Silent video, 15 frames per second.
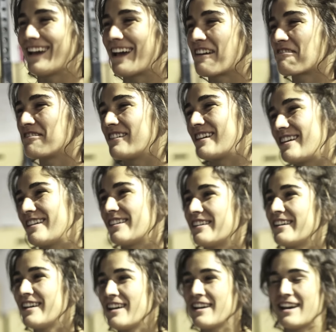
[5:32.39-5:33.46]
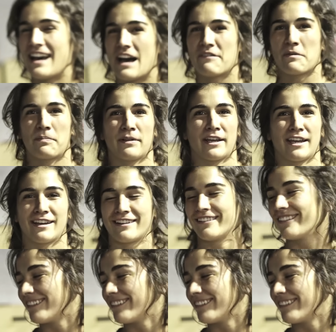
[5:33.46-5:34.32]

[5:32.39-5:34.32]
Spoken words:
I don't really have a plan.